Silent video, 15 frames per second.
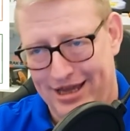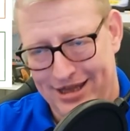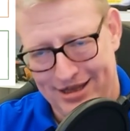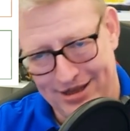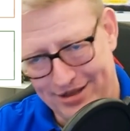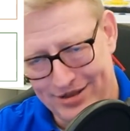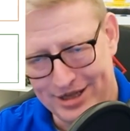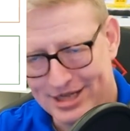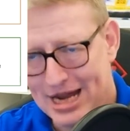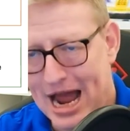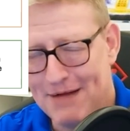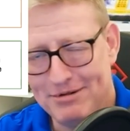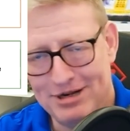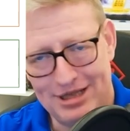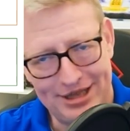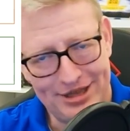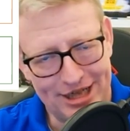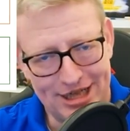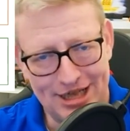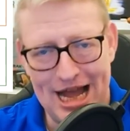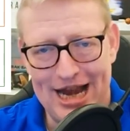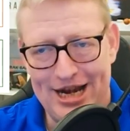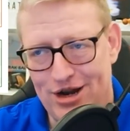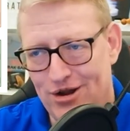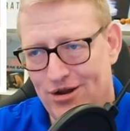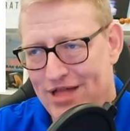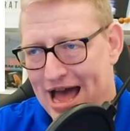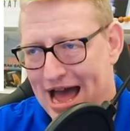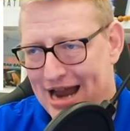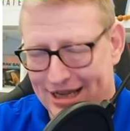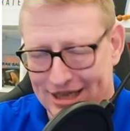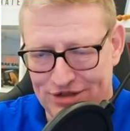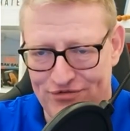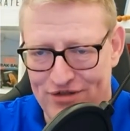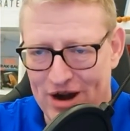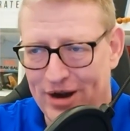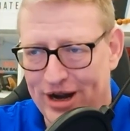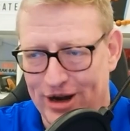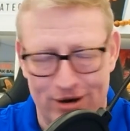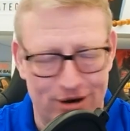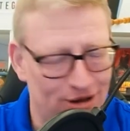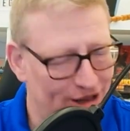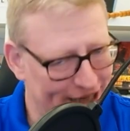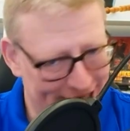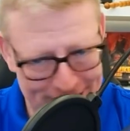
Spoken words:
the time to let the client know that is very early